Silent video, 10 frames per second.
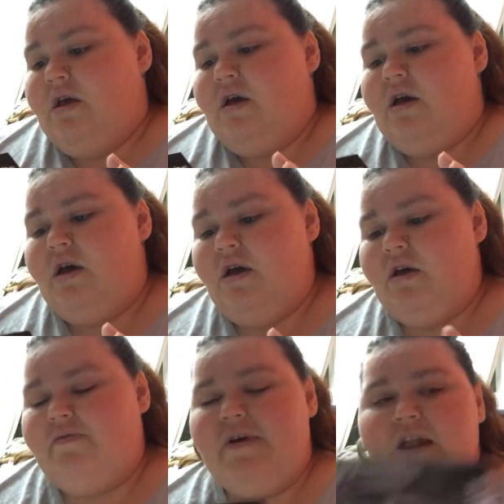
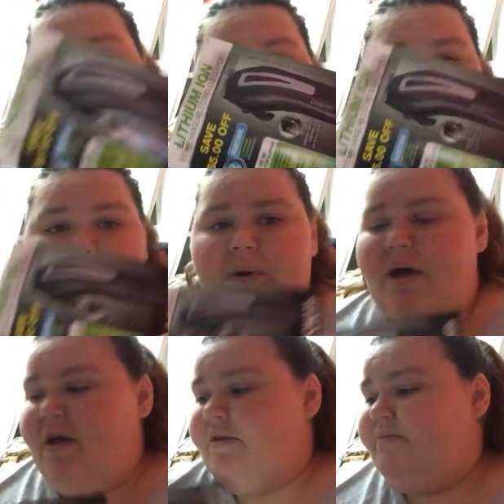five dollar
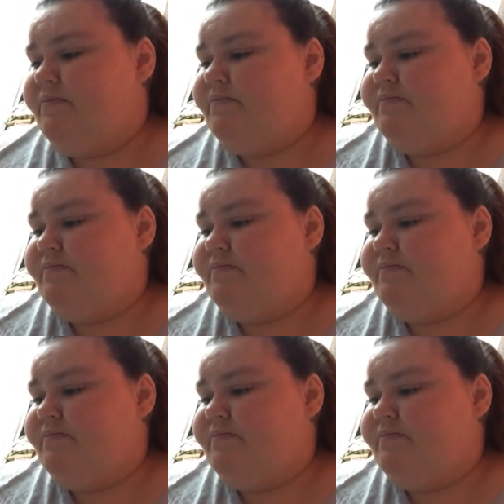coupon.